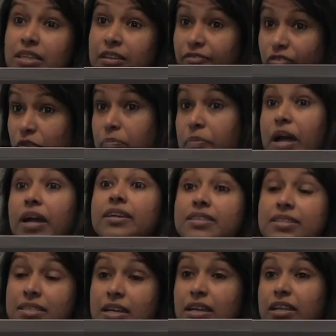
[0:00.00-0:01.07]
and from
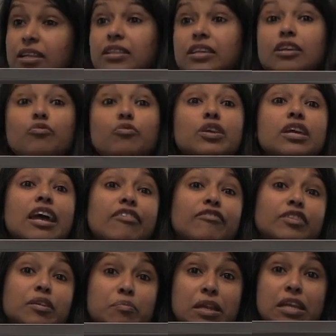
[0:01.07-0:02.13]
Pakistan, and then we
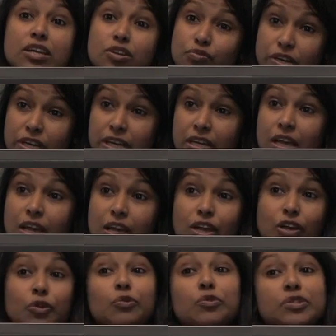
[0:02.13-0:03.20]
have the military
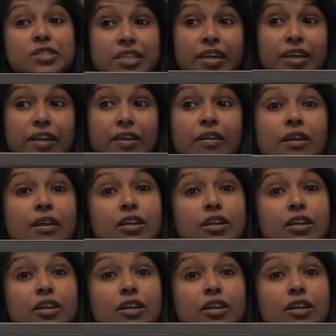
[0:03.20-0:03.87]
who's there.